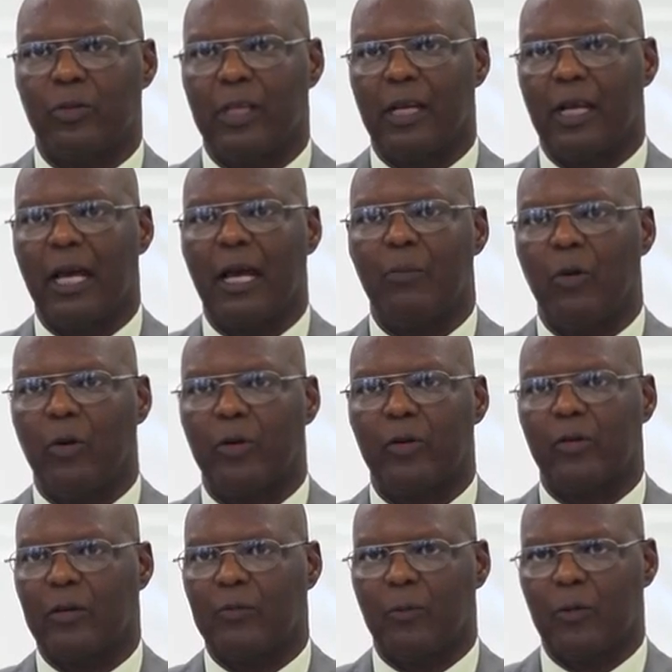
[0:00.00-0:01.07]
the
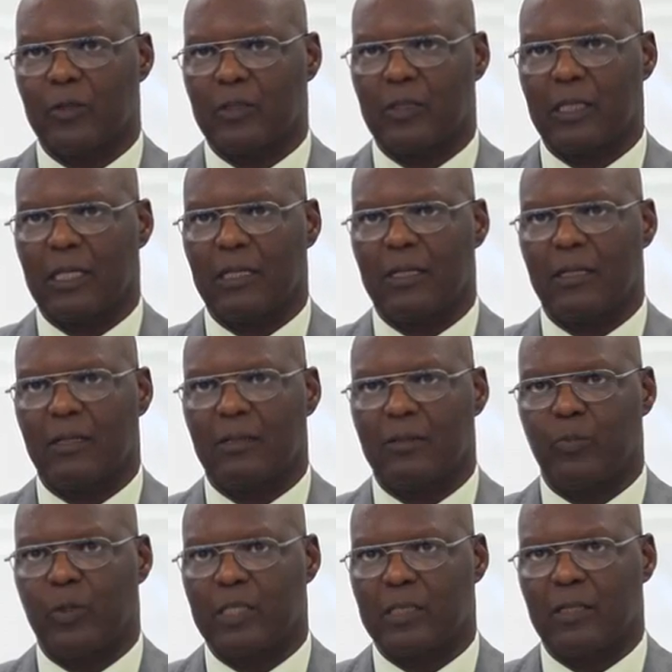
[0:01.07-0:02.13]
laboratory for
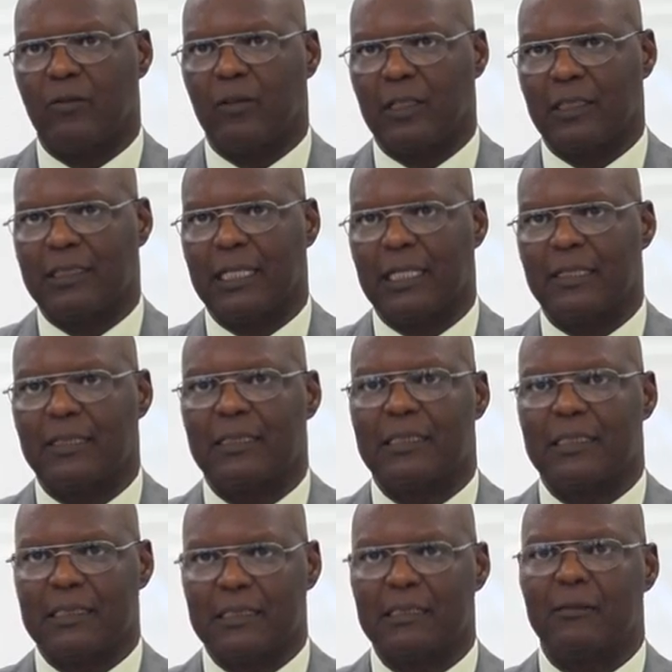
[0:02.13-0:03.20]
specific tests.